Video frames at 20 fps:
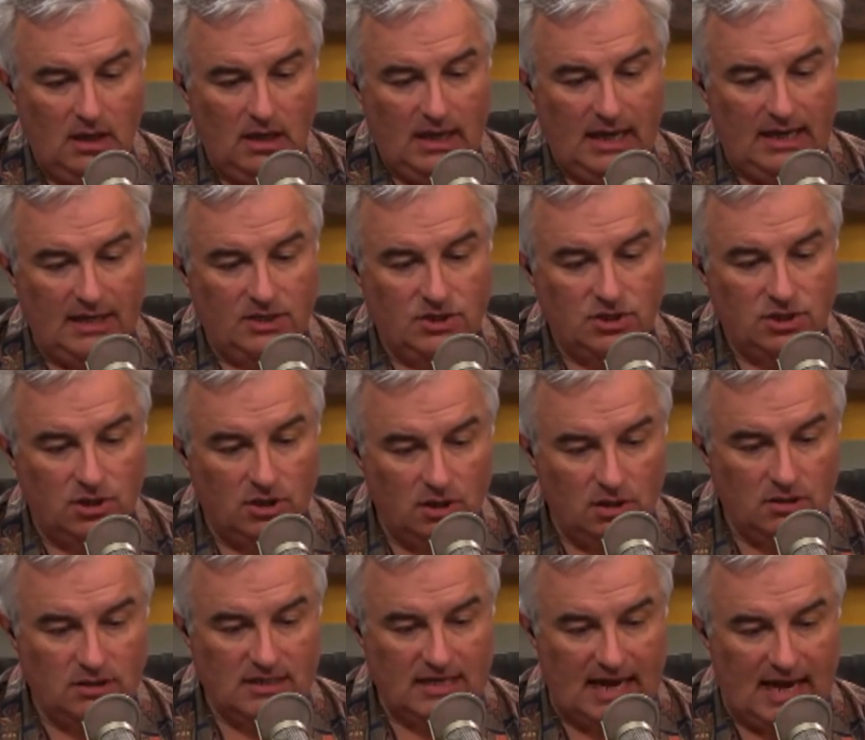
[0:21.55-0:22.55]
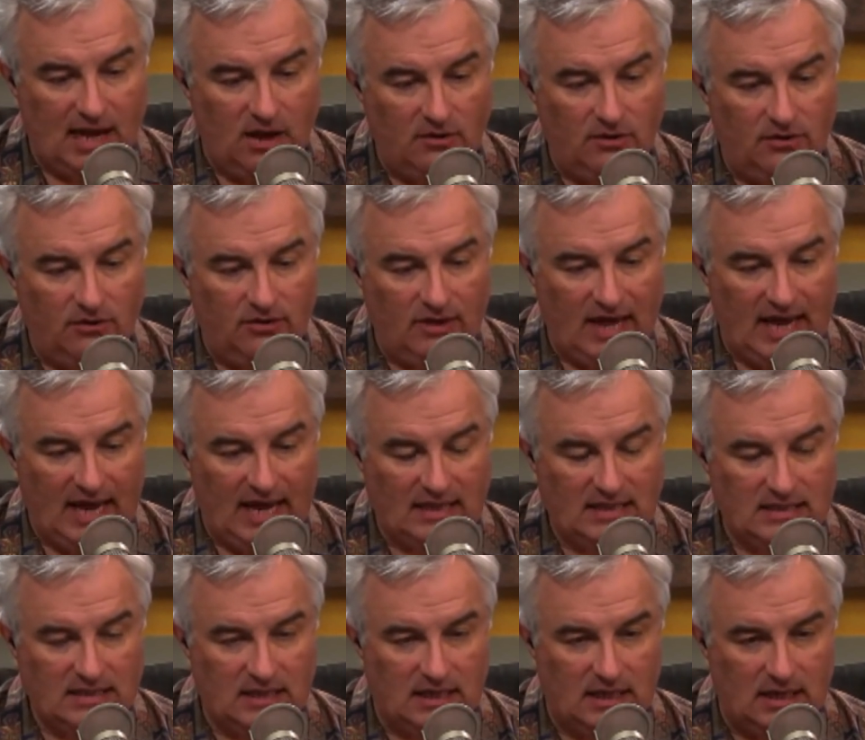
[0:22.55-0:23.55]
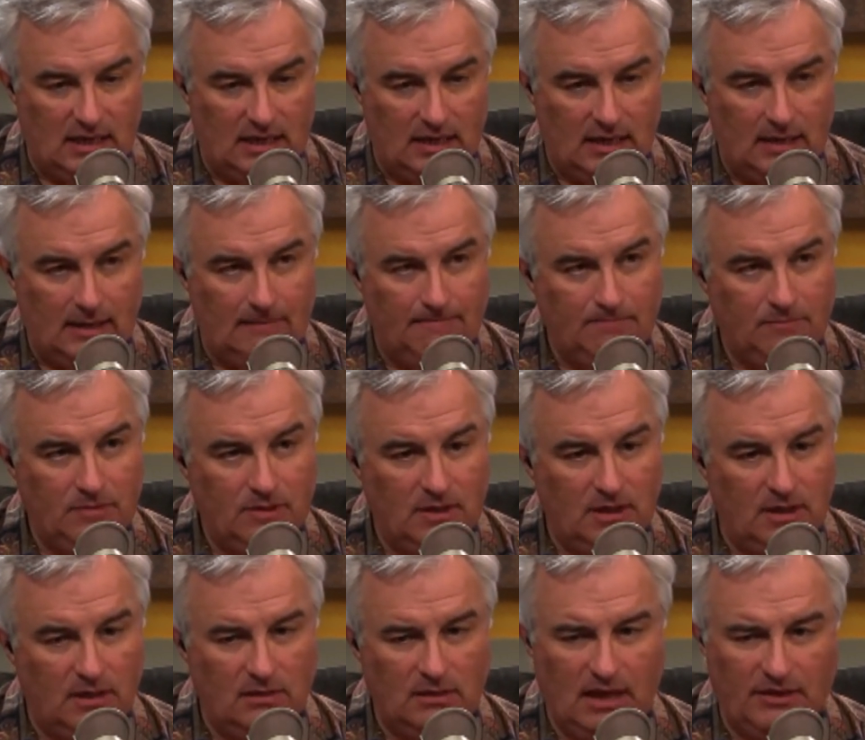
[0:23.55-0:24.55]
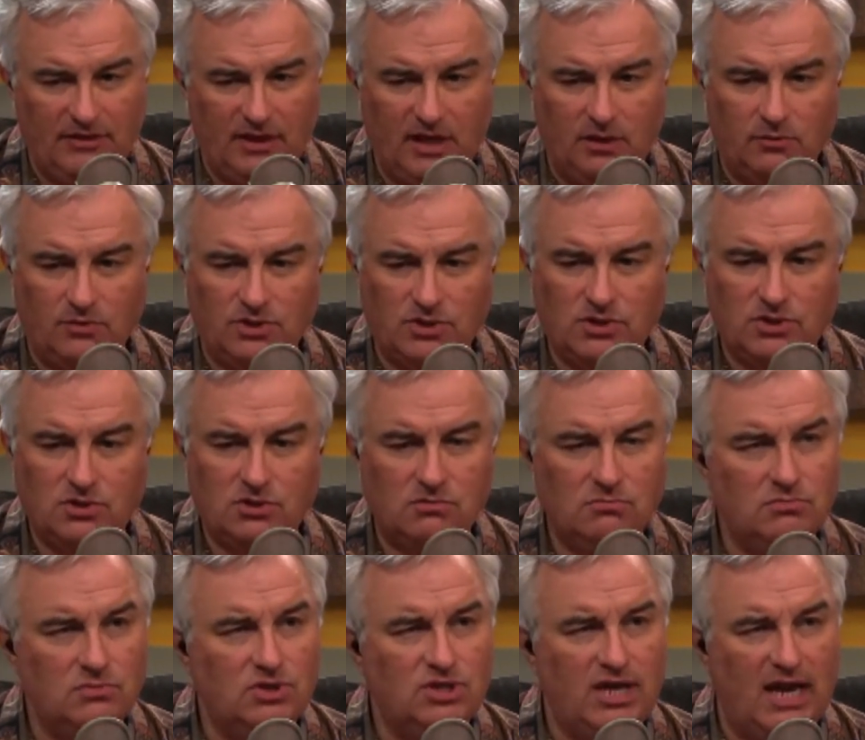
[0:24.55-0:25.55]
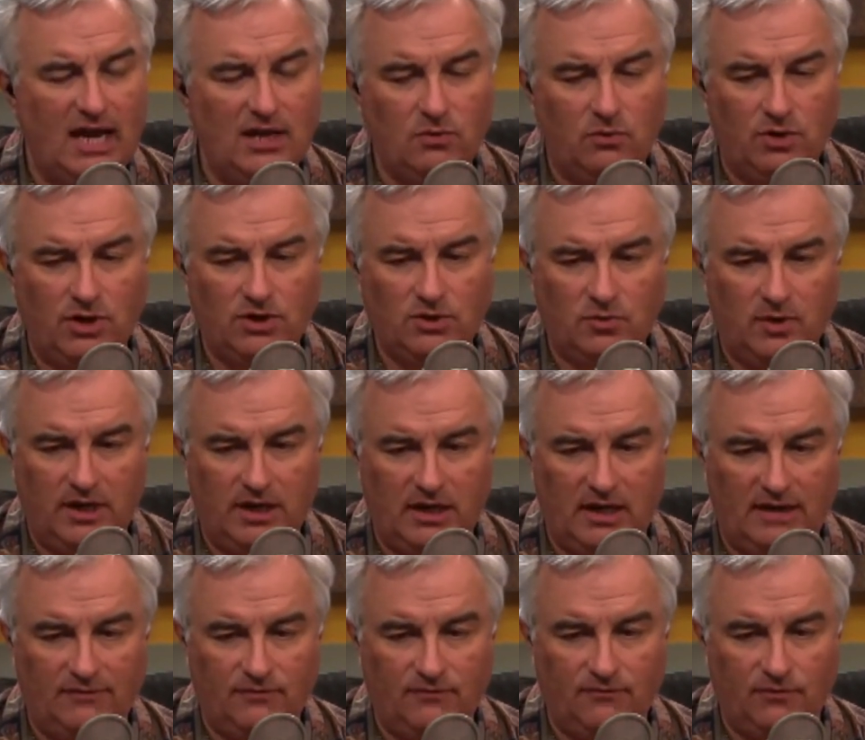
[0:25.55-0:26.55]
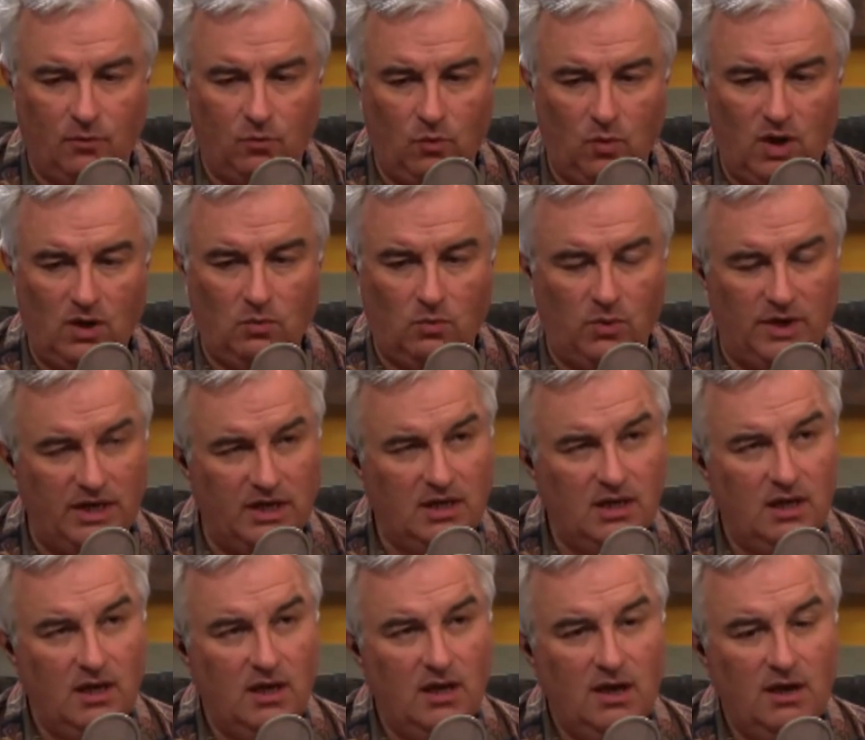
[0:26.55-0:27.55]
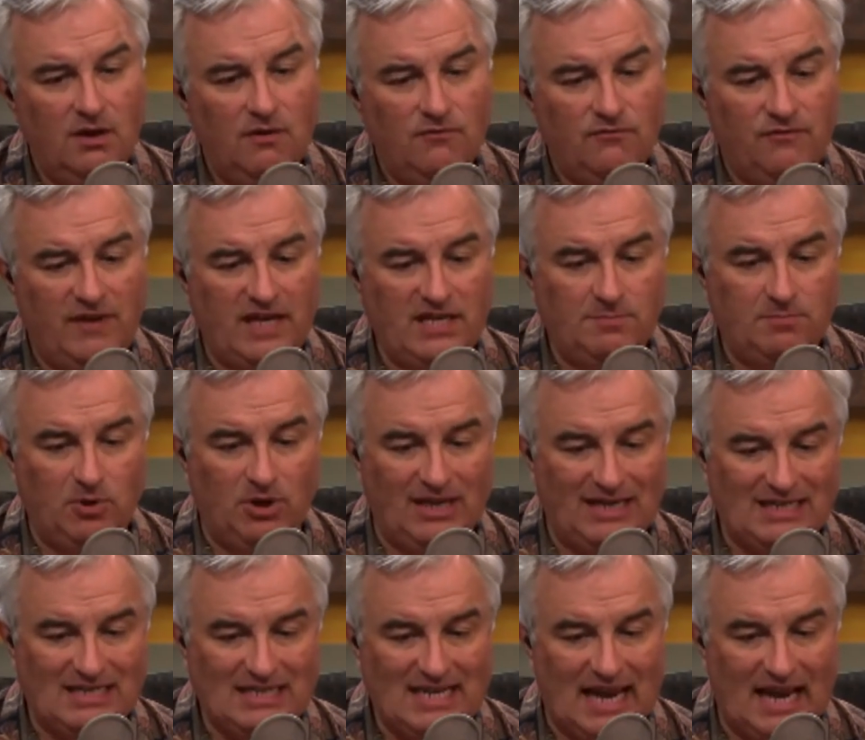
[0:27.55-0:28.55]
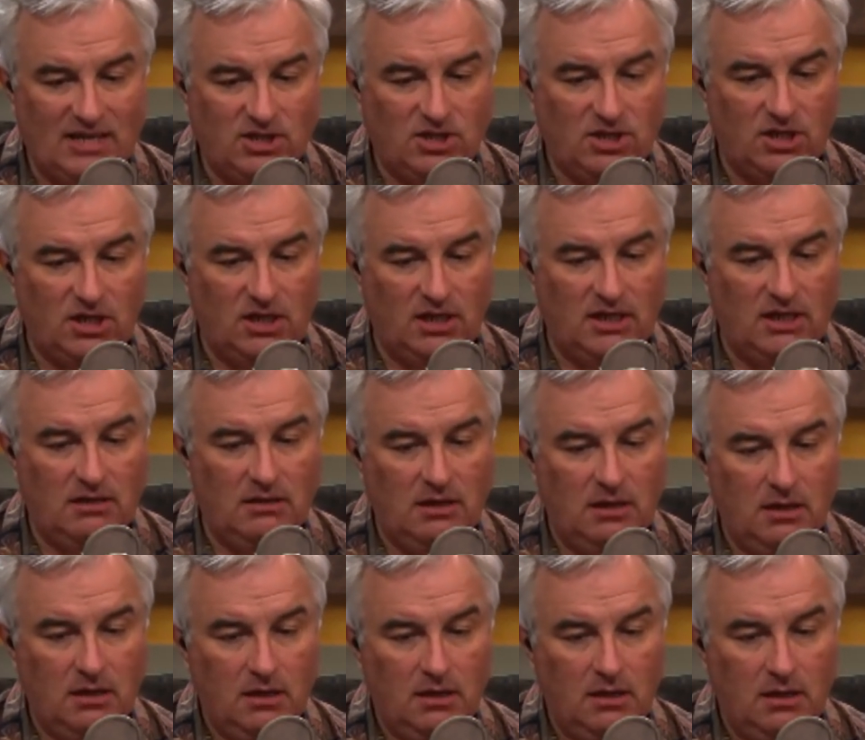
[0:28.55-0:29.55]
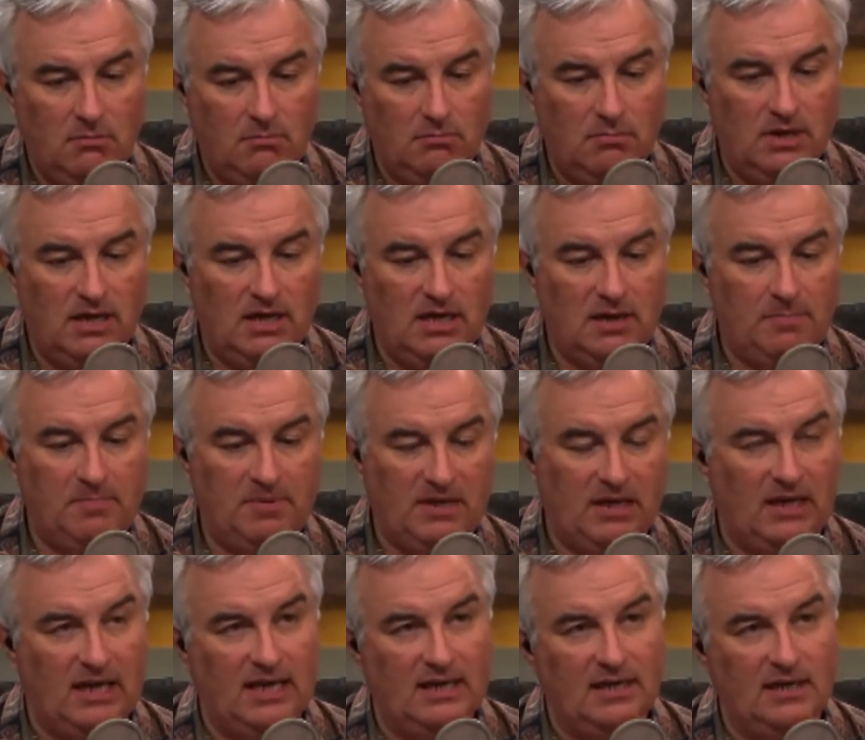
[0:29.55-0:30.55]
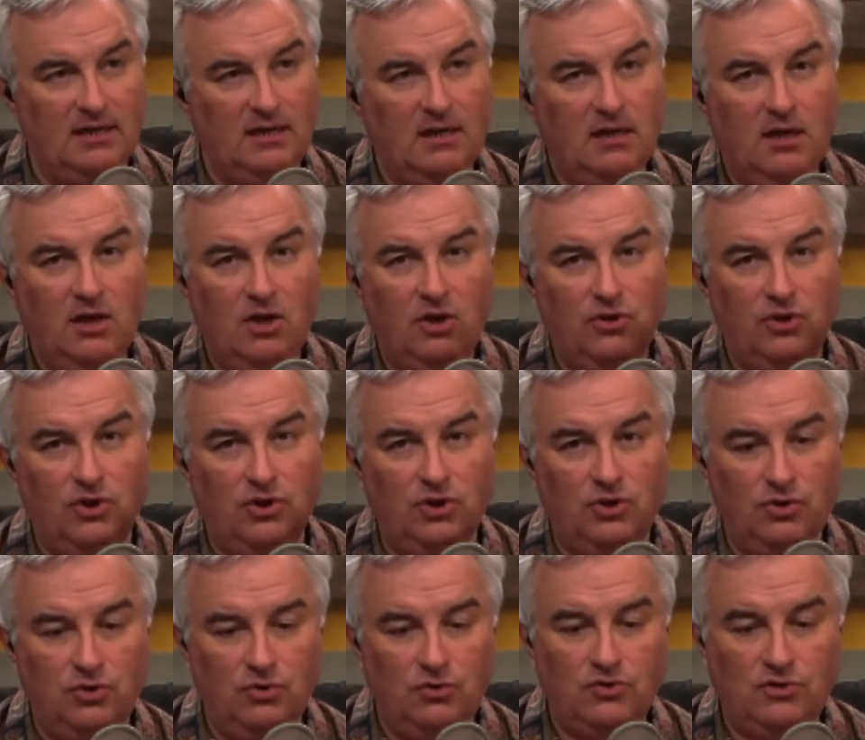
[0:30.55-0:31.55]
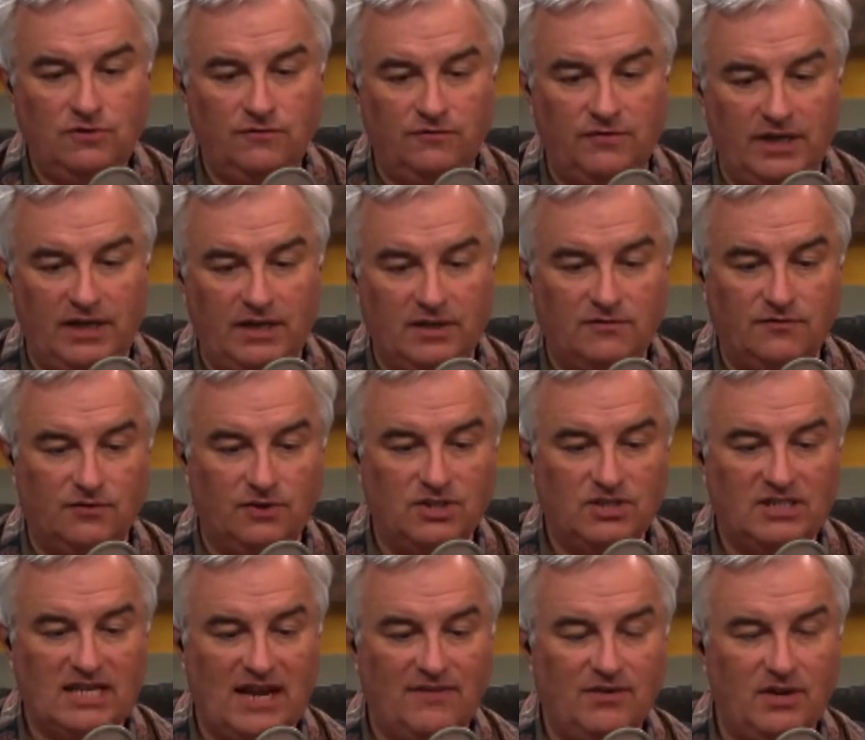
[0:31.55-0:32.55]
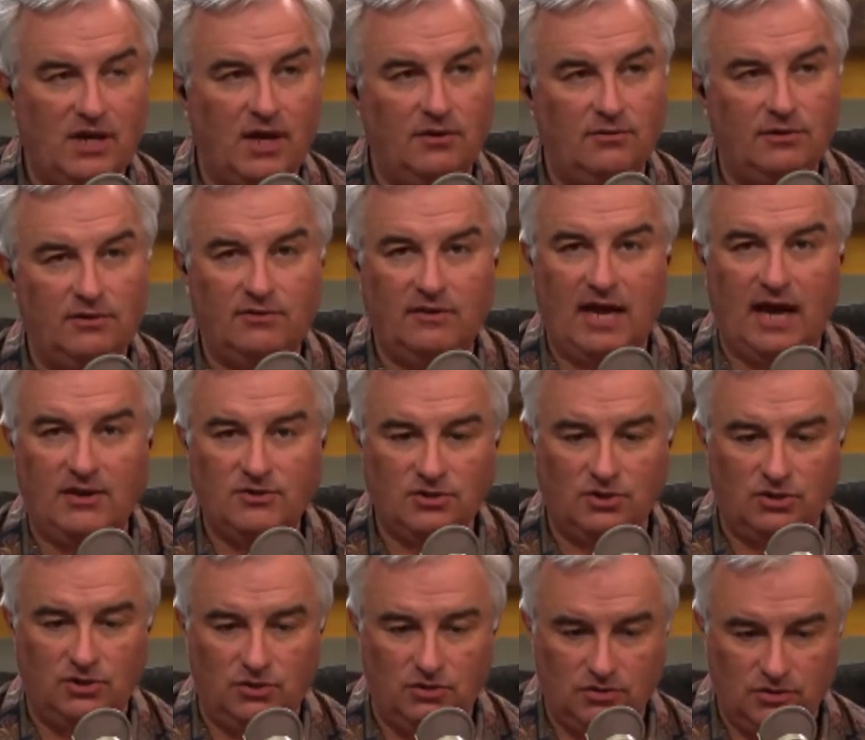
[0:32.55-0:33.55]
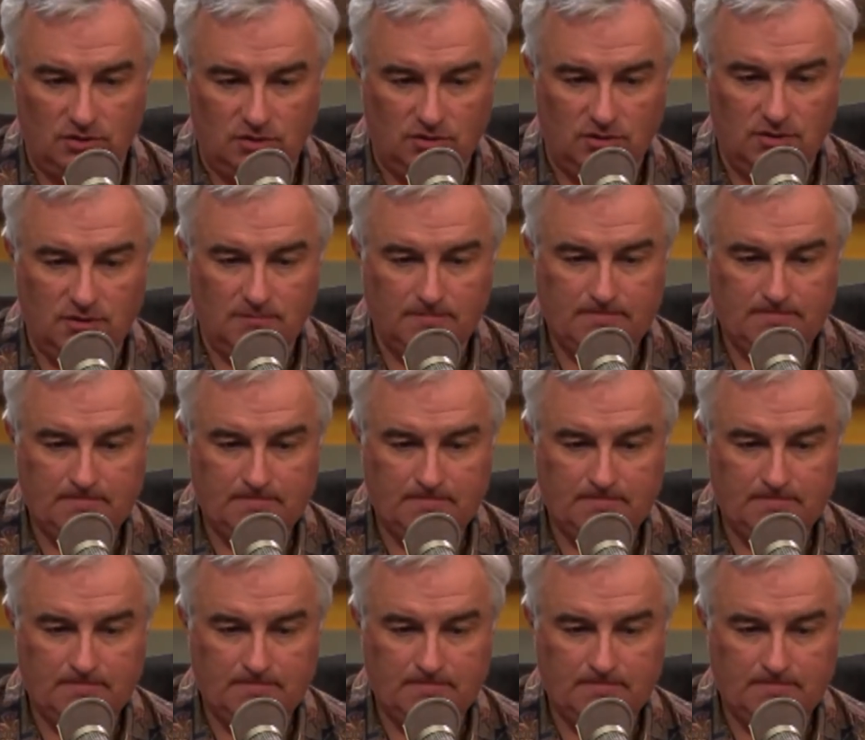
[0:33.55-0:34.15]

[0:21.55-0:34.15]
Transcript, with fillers: And it turns out that uh, in, I think it was January 2011, for one week, Facebook intentionally manipulated the news feeds for 700,000 users.